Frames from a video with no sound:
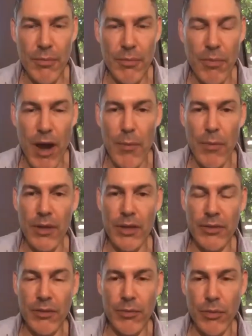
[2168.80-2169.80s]

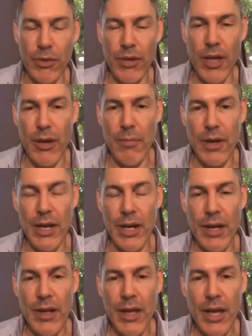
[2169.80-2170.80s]
properties that was worth a lot of
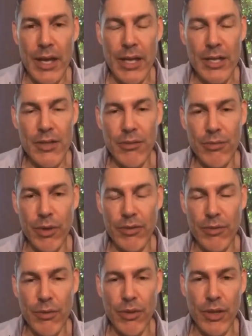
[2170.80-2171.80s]
money. And he just
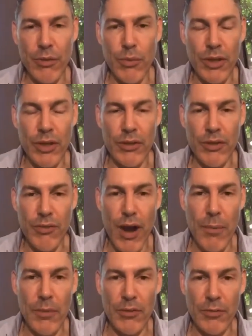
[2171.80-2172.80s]
wasn't really willing to
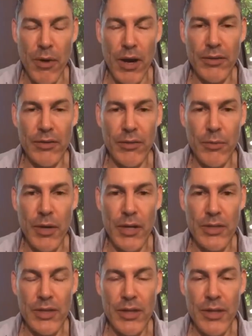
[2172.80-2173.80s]
drop his price too
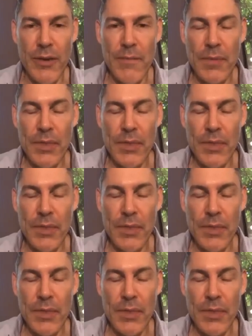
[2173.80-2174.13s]
much. Mm-hmm.